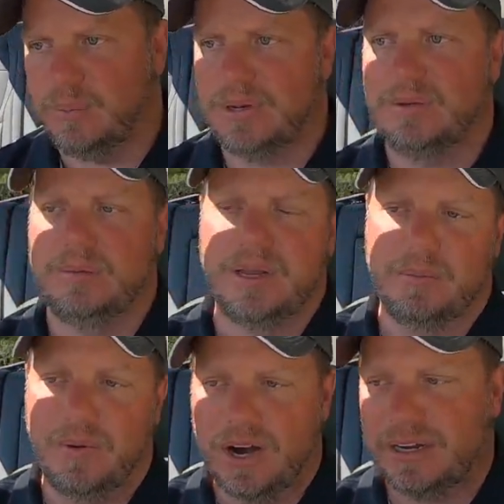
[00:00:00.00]
putting an email
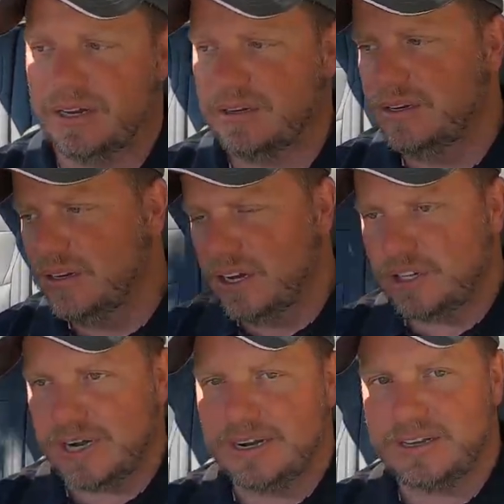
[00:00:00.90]
to marketing,
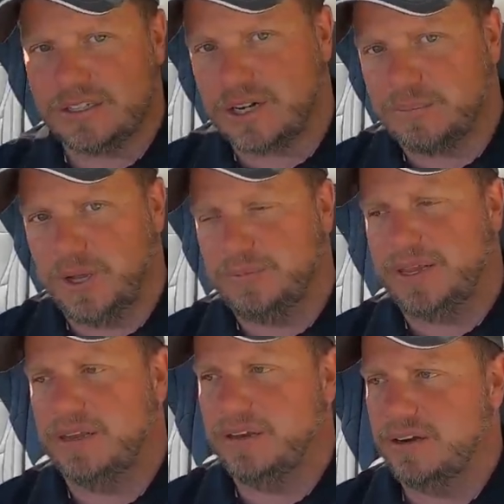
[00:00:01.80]
trying to get this truck built
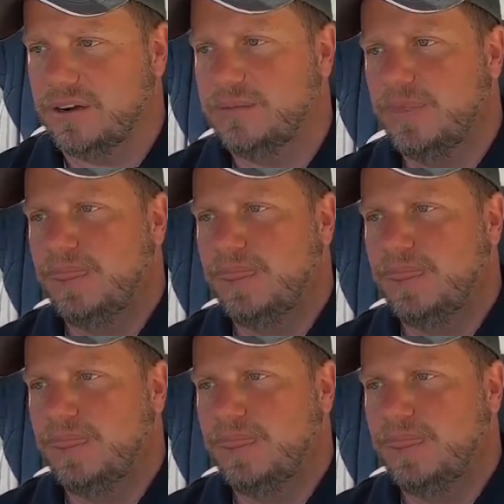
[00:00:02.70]
by the end of the year.